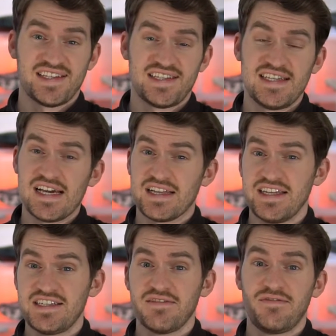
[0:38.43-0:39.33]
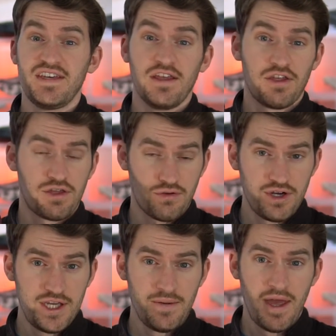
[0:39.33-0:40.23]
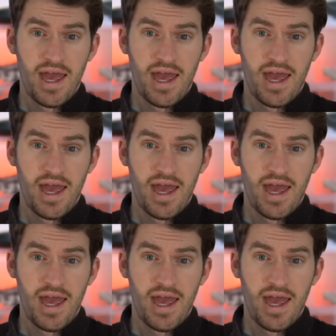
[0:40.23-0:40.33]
SC Elite V3,